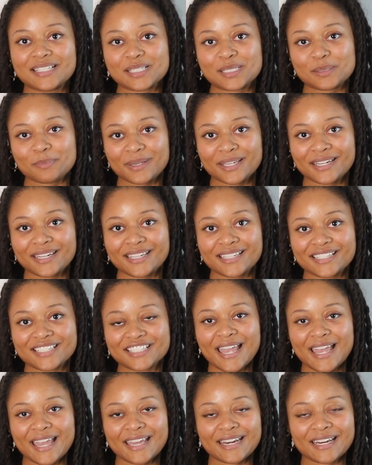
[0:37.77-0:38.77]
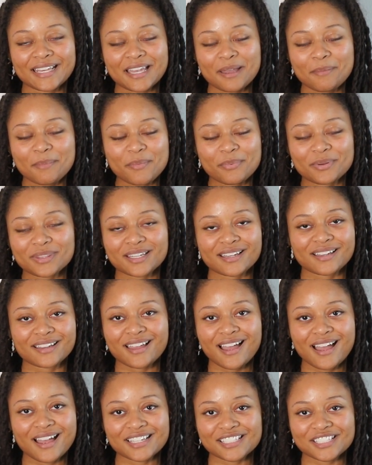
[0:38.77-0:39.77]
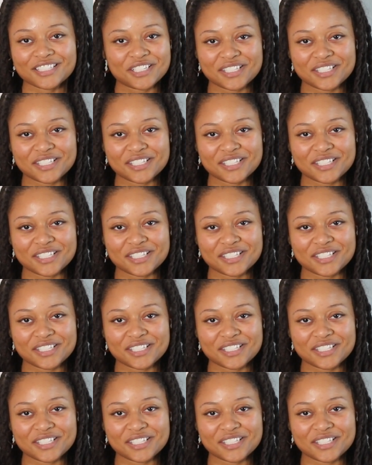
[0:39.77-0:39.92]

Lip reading: spinach and come up with a concoction,